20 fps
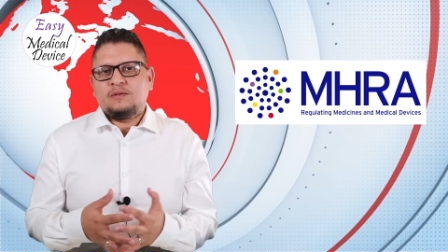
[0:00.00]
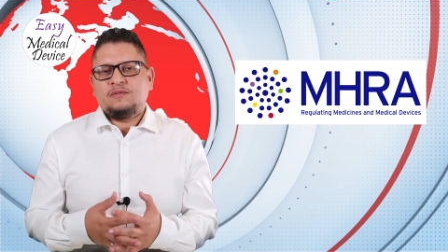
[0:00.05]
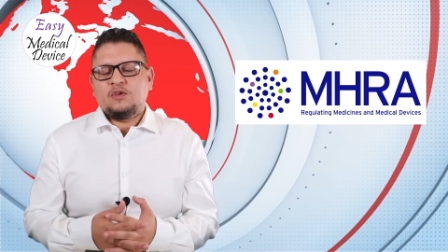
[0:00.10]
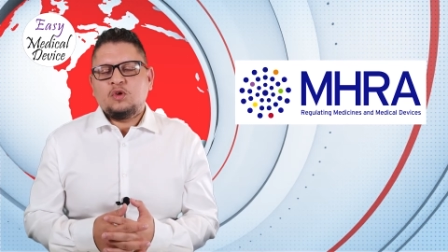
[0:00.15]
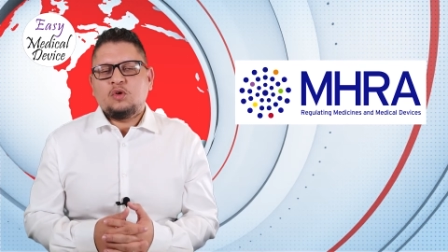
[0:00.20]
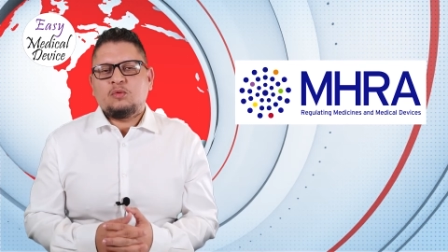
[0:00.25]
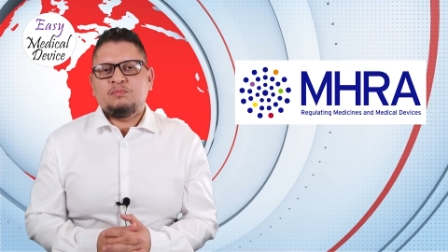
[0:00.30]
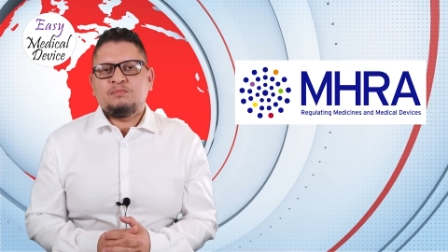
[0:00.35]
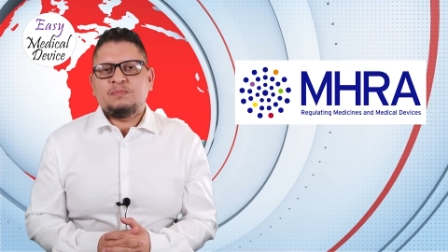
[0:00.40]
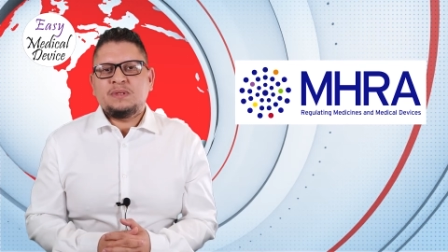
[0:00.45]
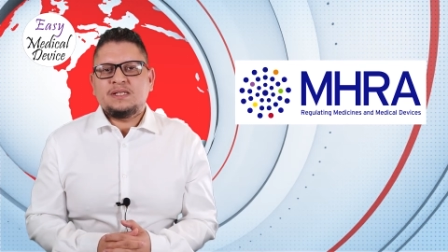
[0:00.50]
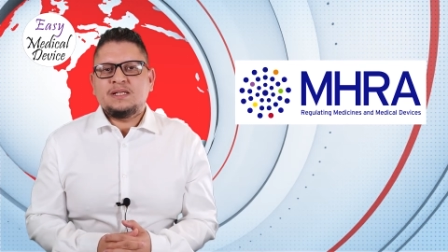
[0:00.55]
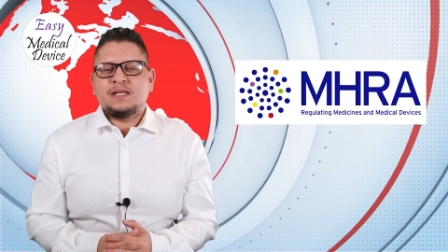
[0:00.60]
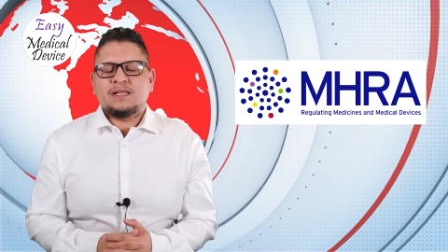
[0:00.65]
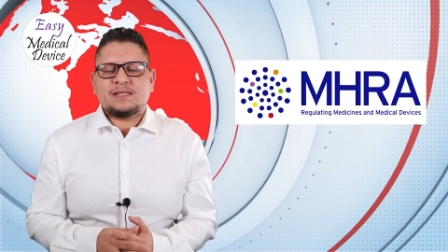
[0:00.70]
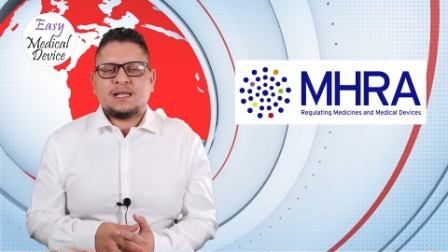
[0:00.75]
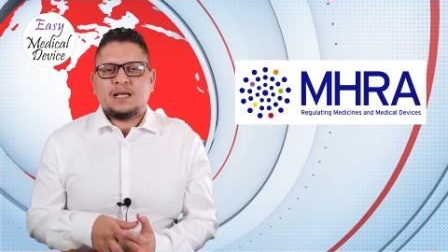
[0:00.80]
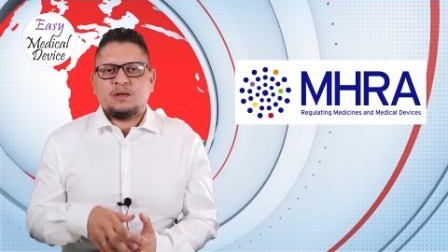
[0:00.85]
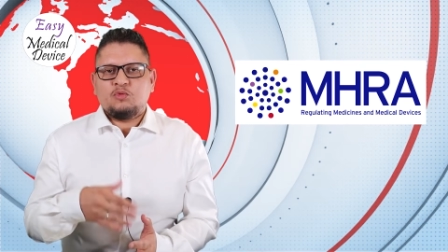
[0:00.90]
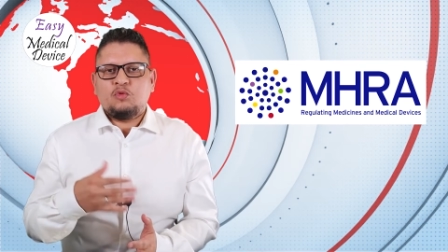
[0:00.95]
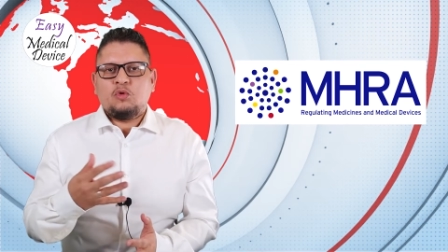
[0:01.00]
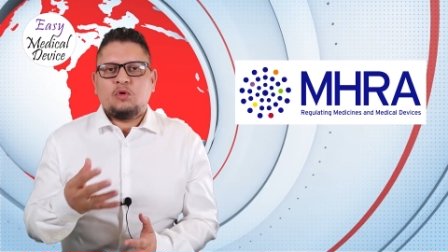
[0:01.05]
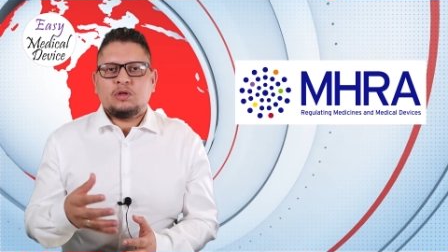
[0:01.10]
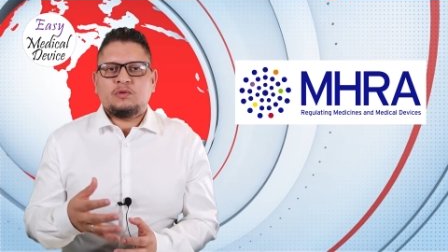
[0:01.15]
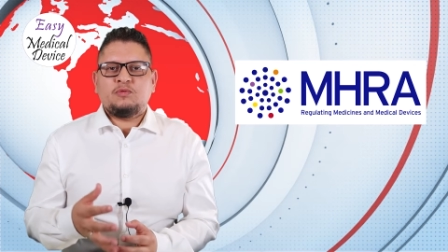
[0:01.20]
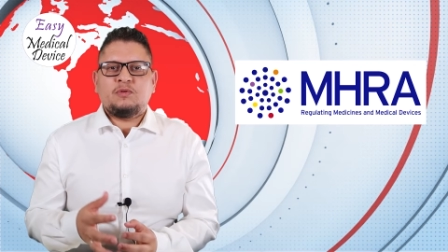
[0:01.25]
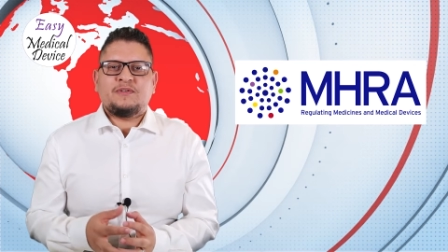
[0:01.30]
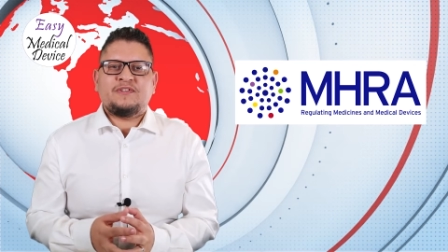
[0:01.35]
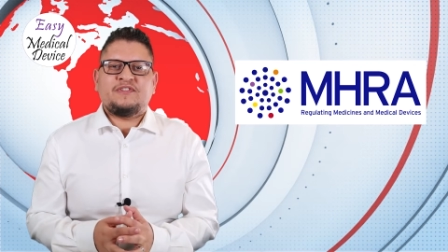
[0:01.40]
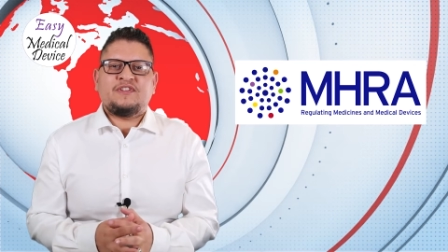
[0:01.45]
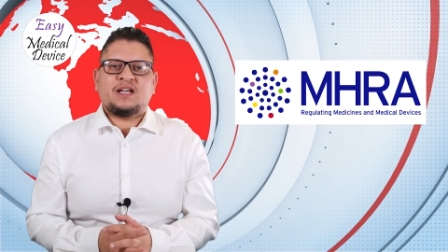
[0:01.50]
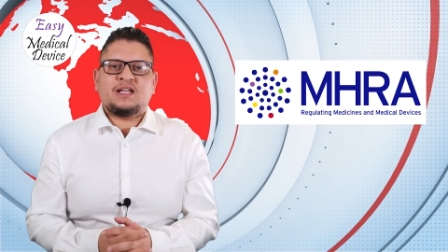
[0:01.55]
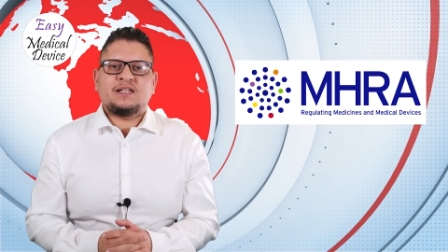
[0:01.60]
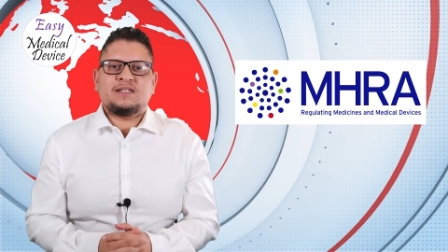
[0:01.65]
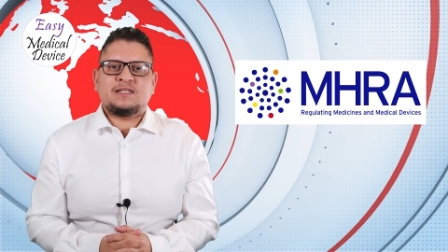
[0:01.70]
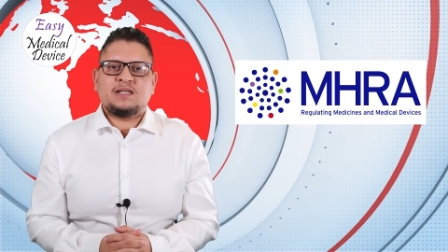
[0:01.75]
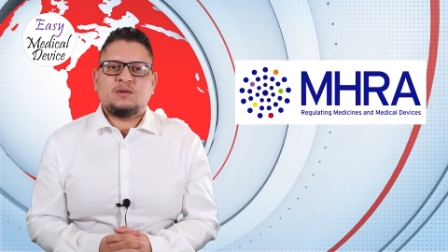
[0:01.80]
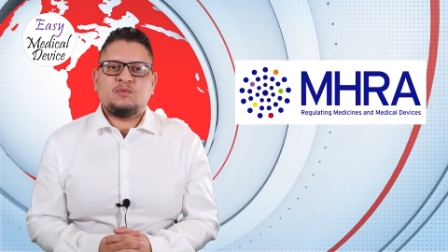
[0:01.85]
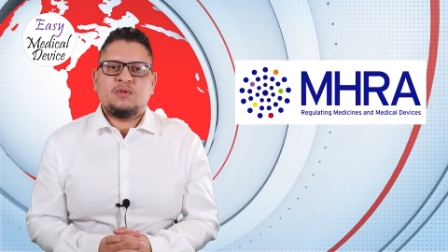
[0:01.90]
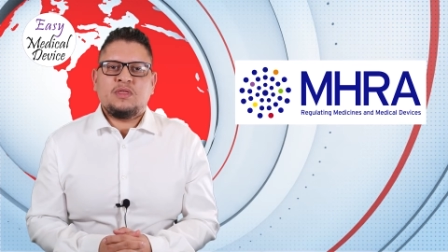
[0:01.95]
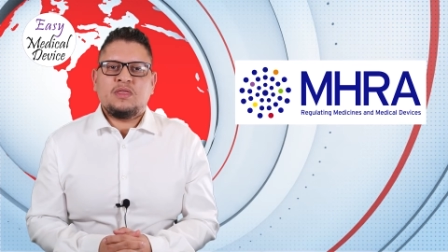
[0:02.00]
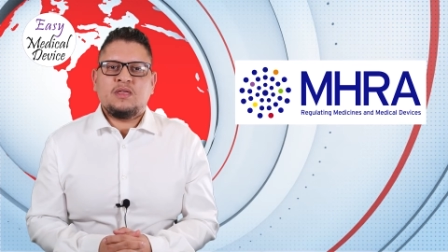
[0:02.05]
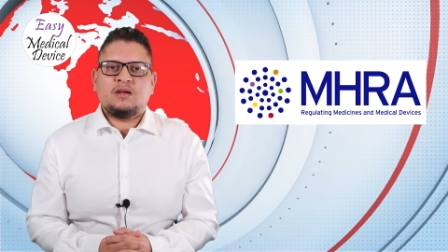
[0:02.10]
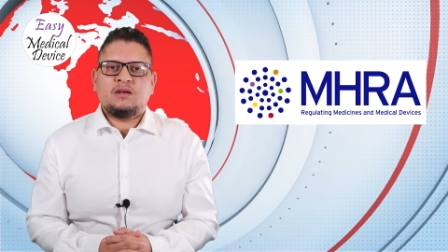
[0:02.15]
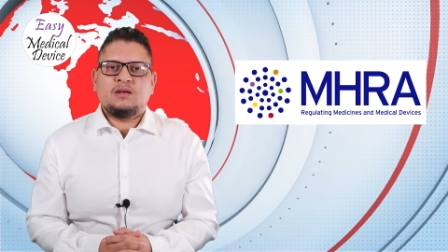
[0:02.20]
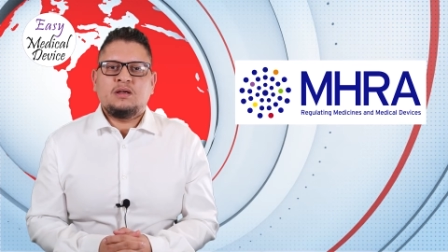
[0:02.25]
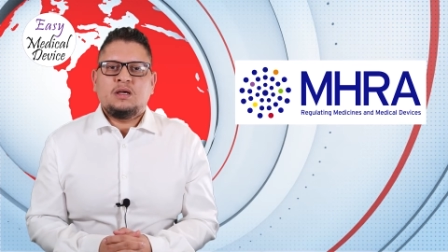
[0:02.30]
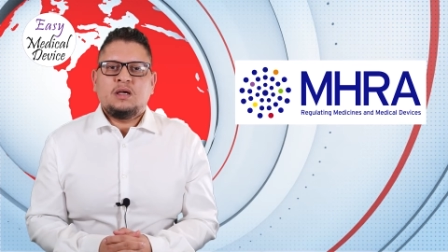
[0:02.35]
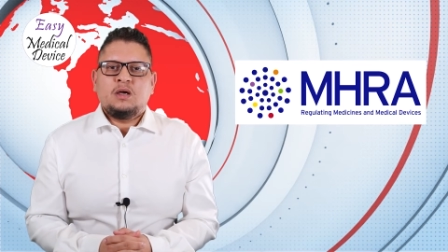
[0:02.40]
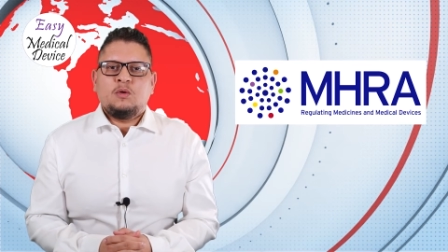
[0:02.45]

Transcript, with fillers: if your business can work, if I can say, with uh,